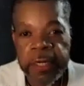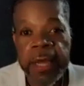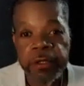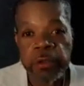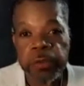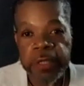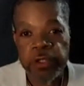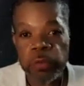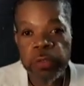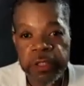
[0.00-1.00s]
And I knew
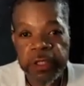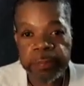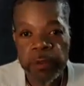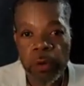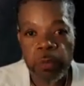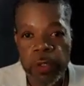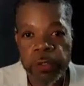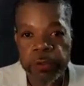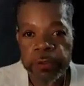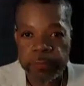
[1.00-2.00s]
that you would keep your
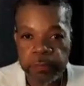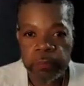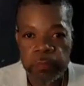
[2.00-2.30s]
word.